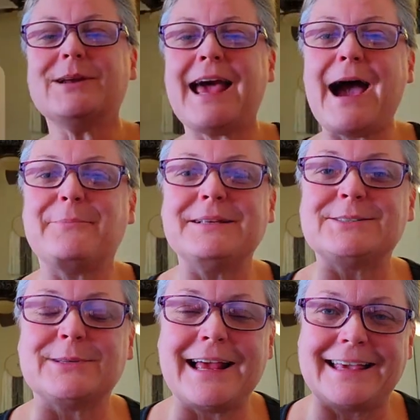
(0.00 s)
what
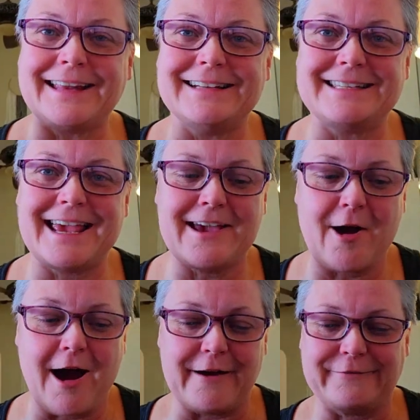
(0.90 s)
happens when I get a day
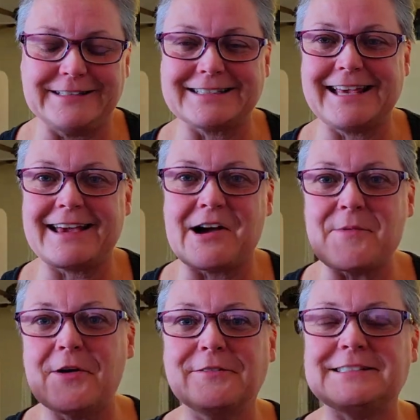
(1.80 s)
off. It's like
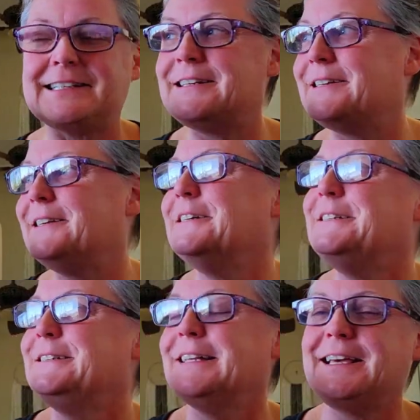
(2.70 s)
I'm all of a sudden,
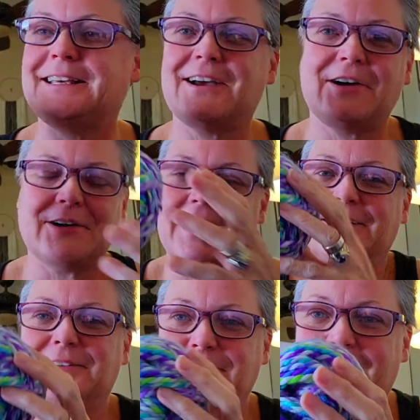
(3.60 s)
like, uh, I
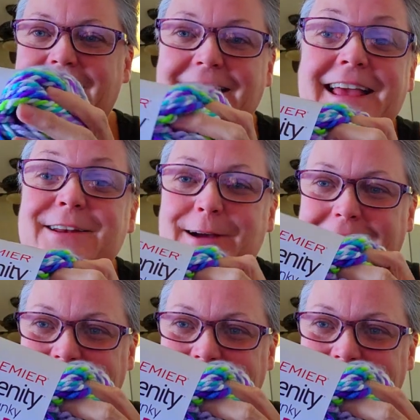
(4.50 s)
don't know. Anyway,